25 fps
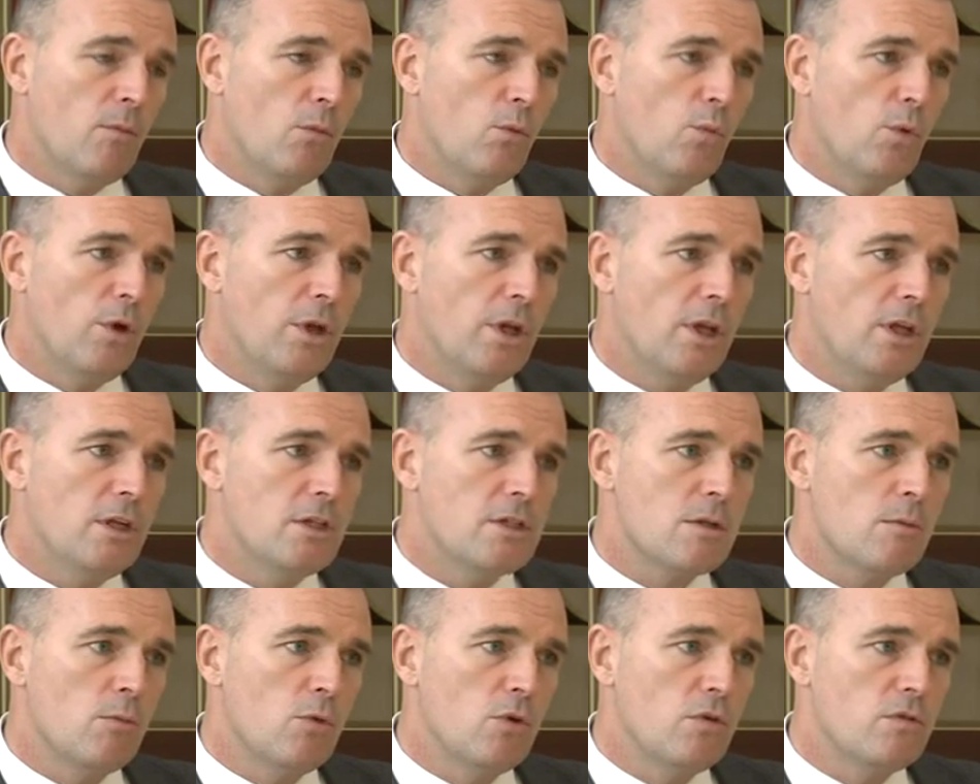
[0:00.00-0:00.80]
we
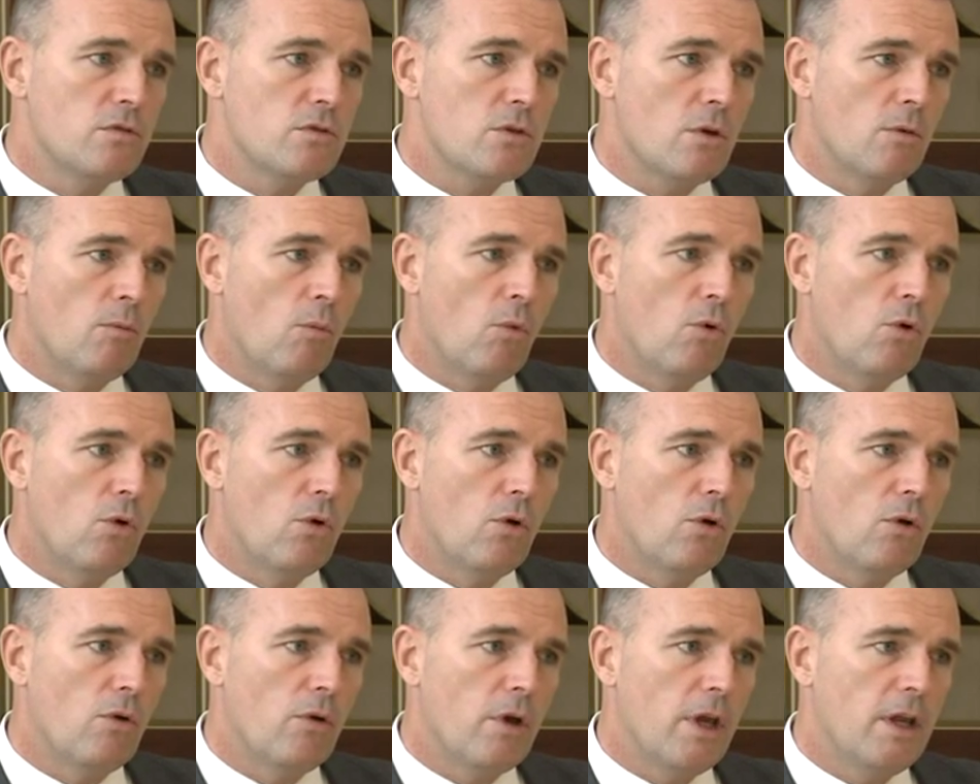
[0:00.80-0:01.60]
need to move to a
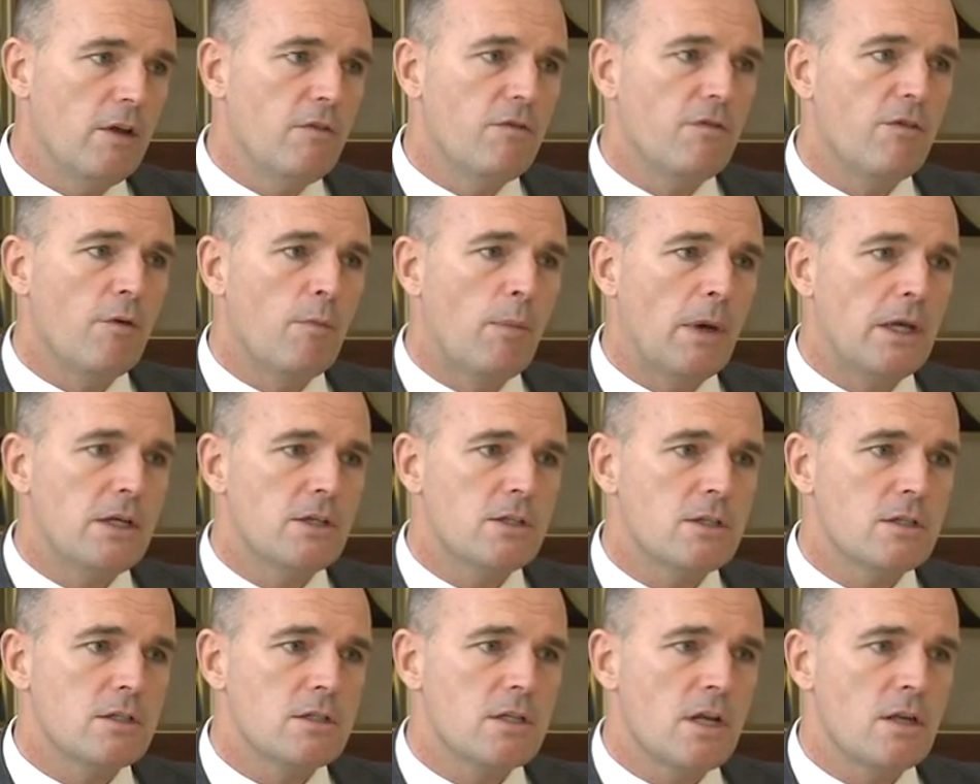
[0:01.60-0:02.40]
more
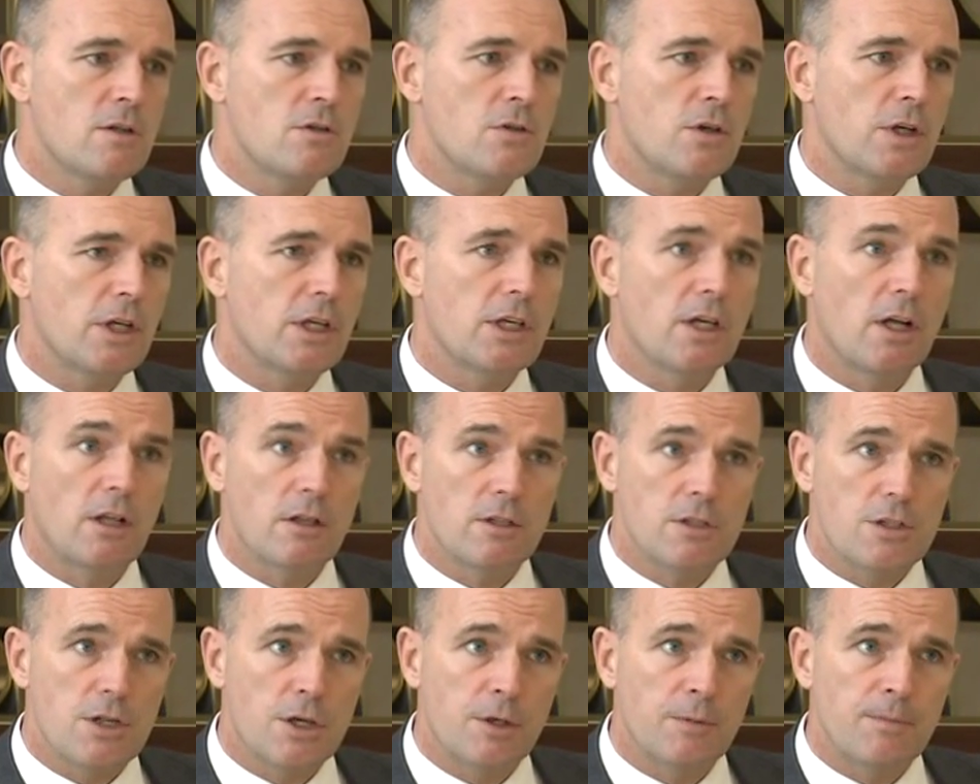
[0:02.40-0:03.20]
information-centric
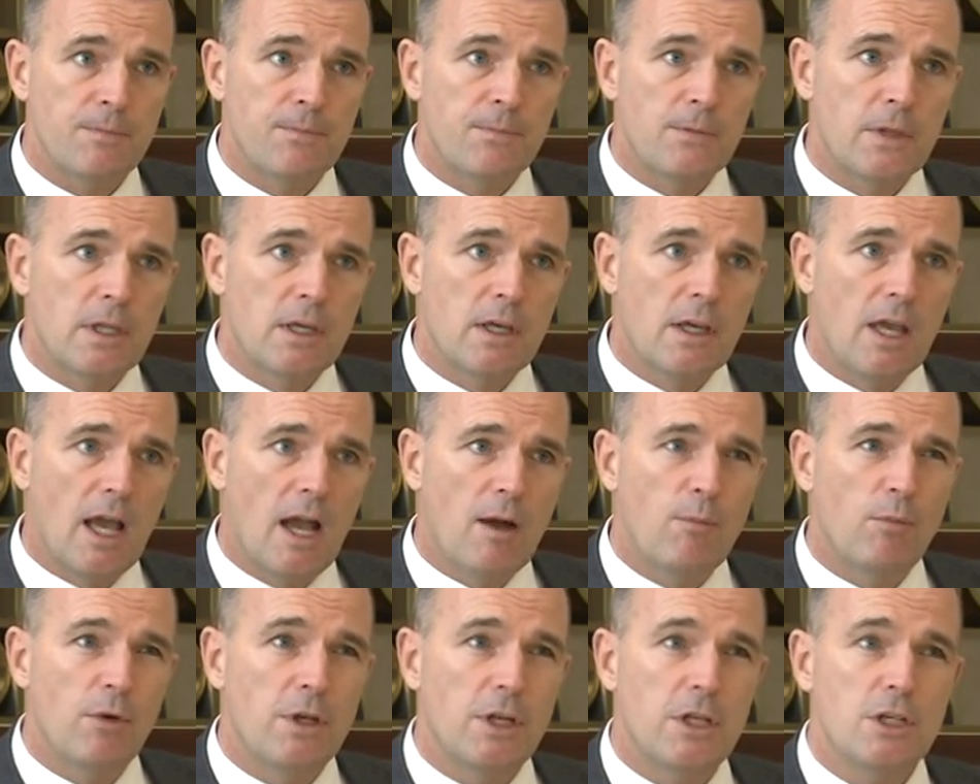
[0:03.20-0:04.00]
culture,
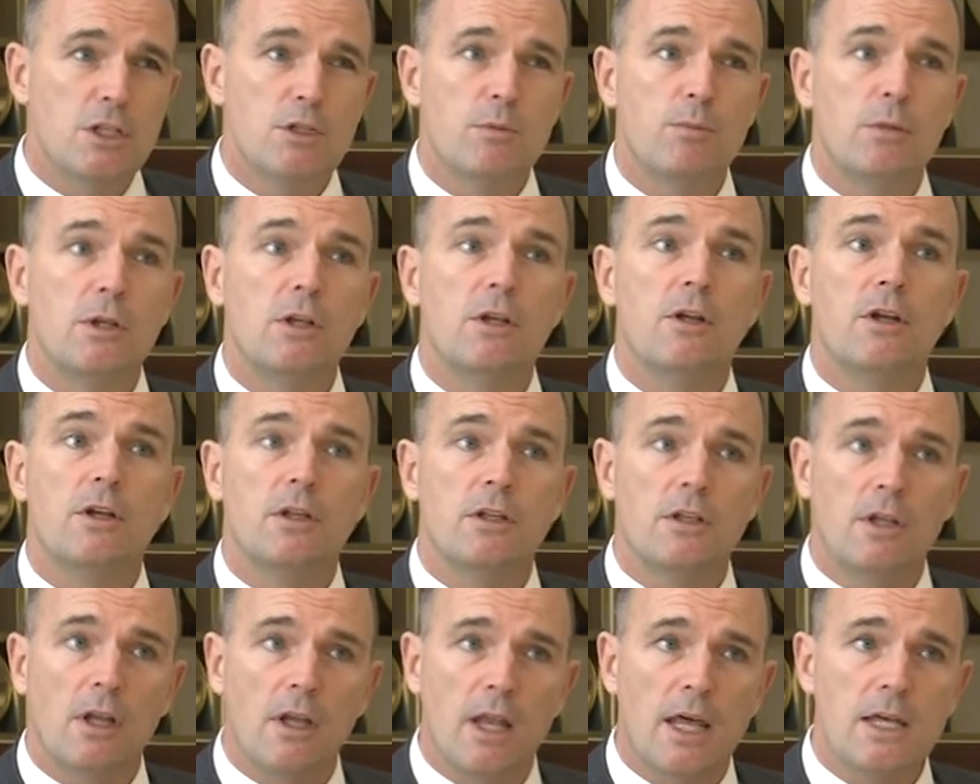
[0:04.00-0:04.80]
and we need to be
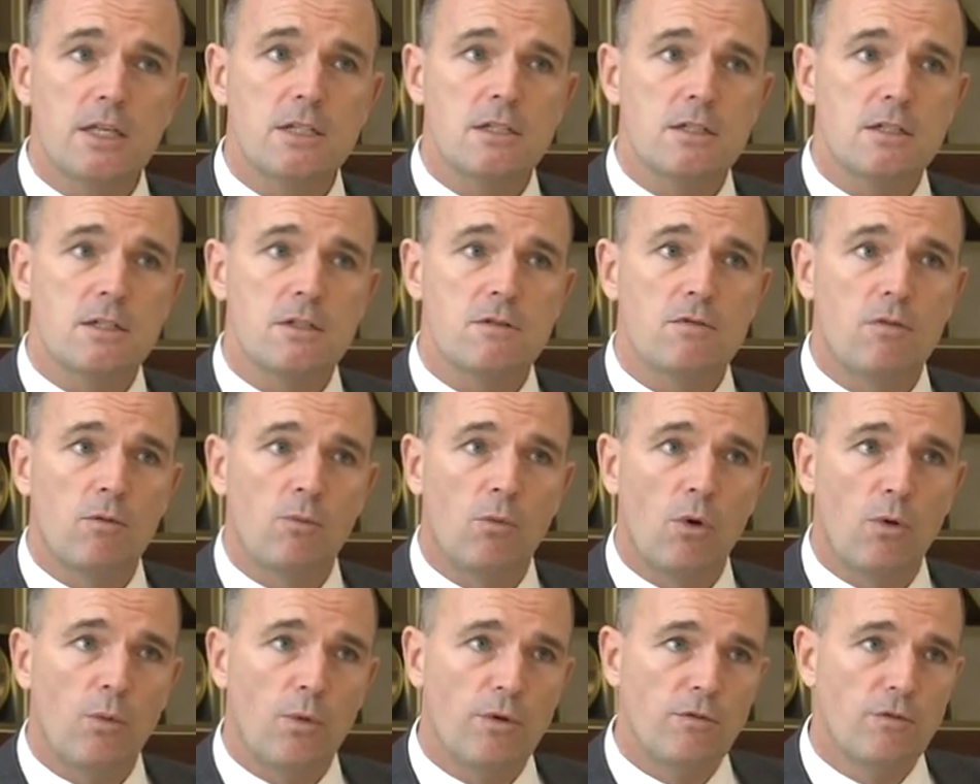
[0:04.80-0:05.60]
learning the lessons
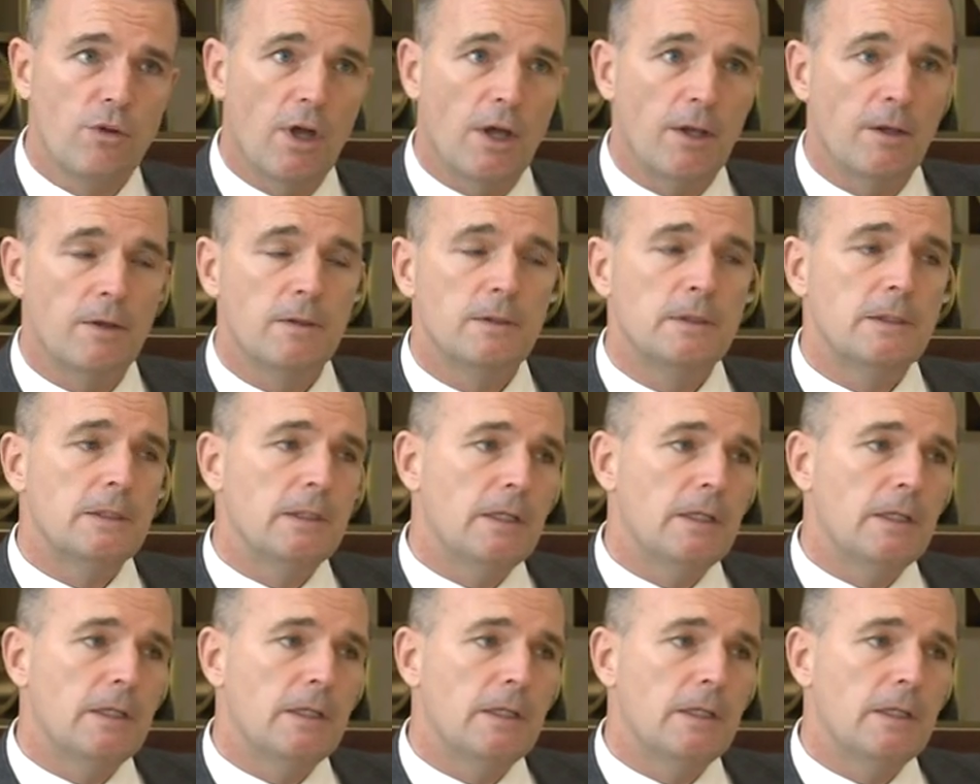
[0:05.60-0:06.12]
from what we've done.